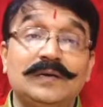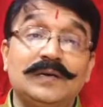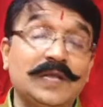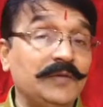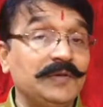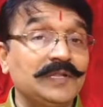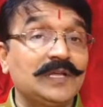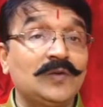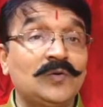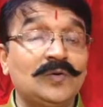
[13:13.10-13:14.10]
giving the
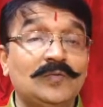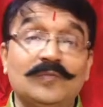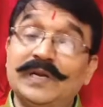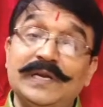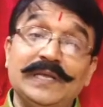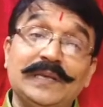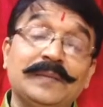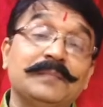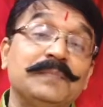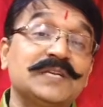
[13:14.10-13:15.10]
loan only
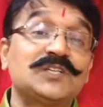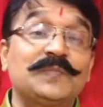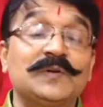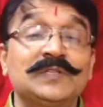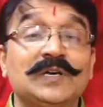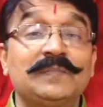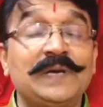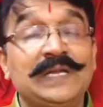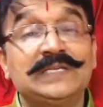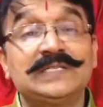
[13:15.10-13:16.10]
based upon the
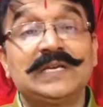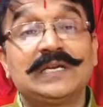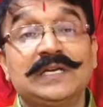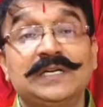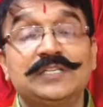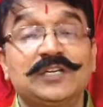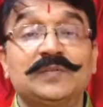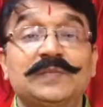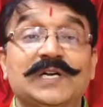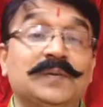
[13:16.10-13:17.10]
financial condition
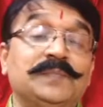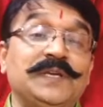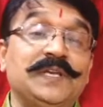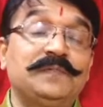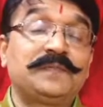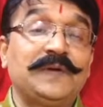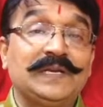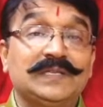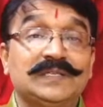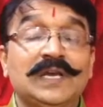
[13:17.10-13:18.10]
of the company.
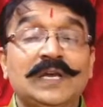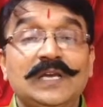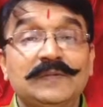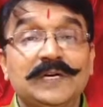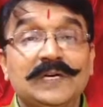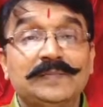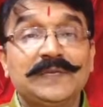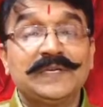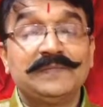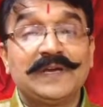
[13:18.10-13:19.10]
If the
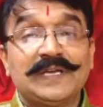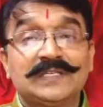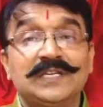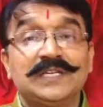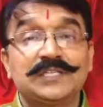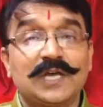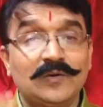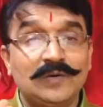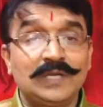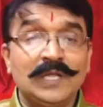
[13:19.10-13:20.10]
company financially
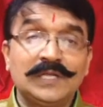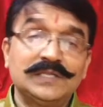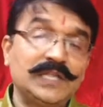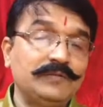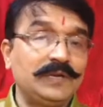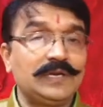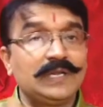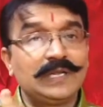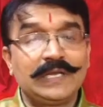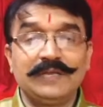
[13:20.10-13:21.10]
sound, they
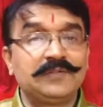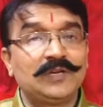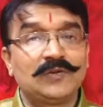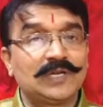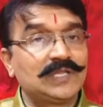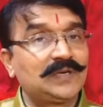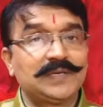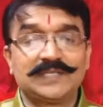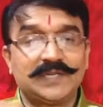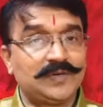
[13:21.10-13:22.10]
will give the loan,
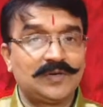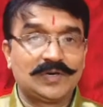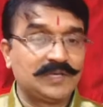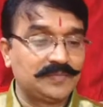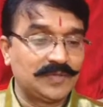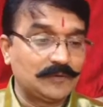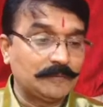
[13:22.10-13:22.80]
otherwise they will not give the loan.